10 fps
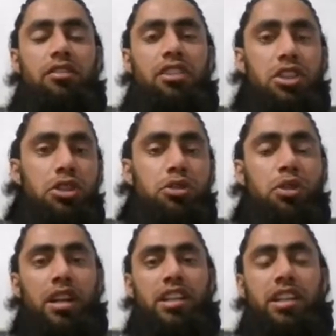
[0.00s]
which
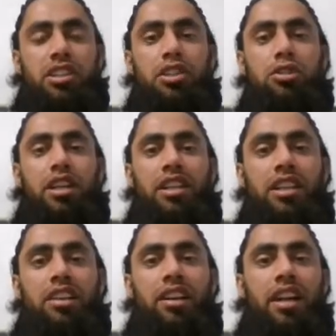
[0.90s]
you are interested to
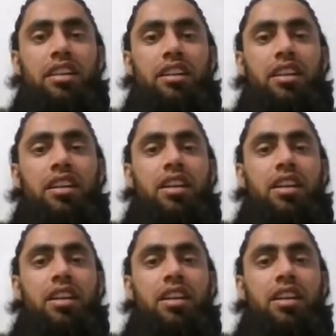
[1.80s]
integrate